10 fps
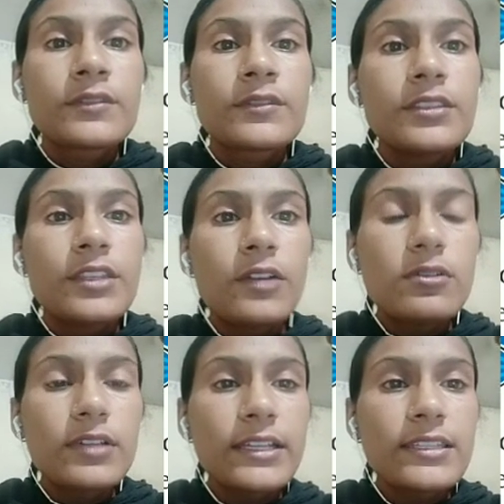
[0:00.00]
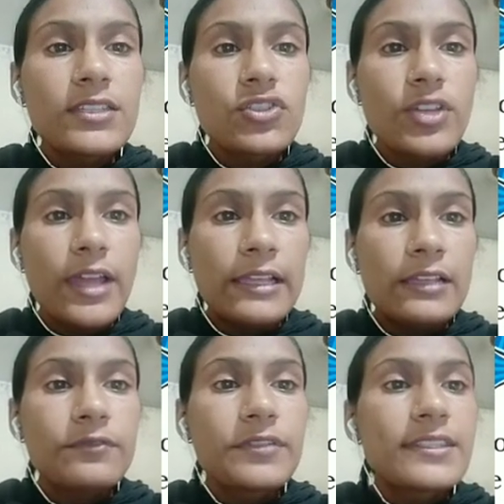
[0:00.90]
Now look at this tile
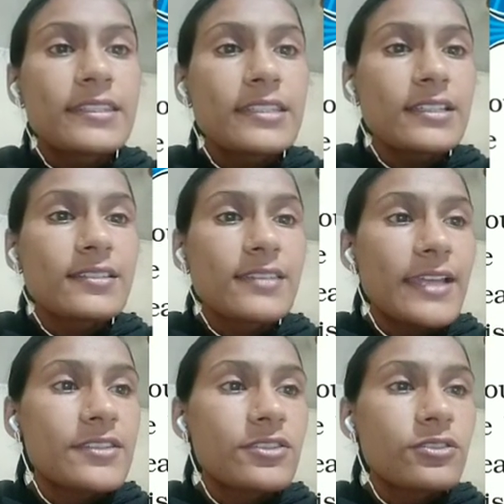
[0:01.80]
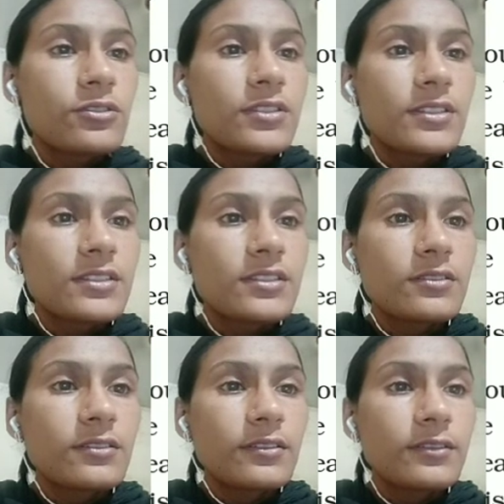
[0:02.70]
with 6 sides. So this is
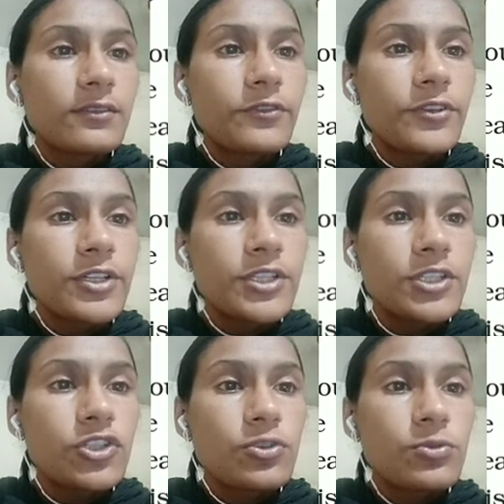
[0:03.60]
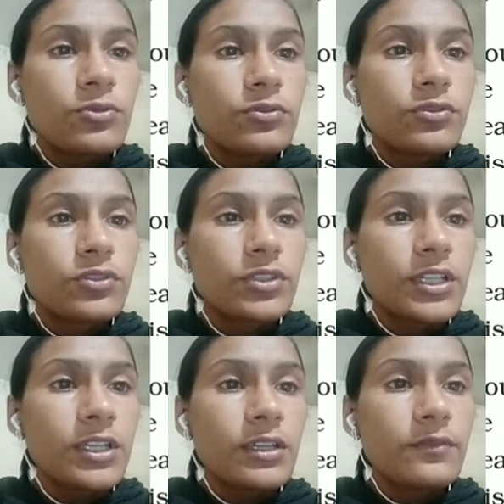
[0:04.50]
1, 2,
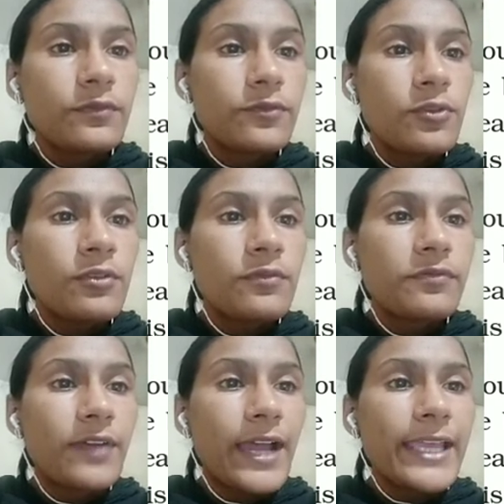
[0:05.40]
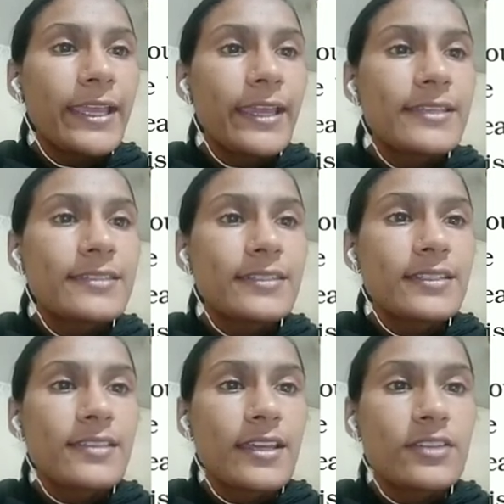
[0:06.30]
3, 4, 5 and
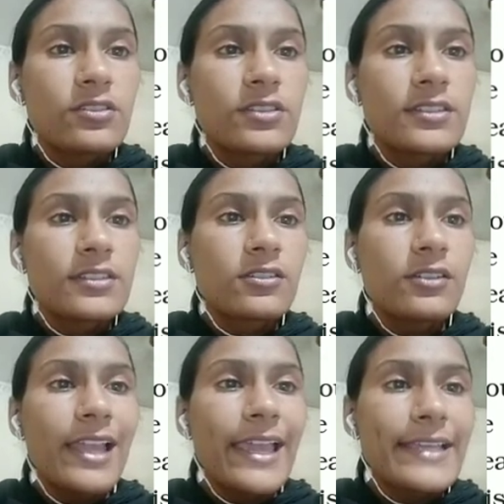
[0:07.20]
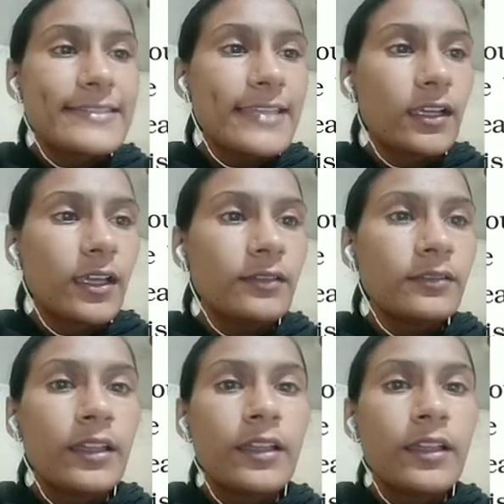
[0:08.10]
6 sides. So this is called hexagon.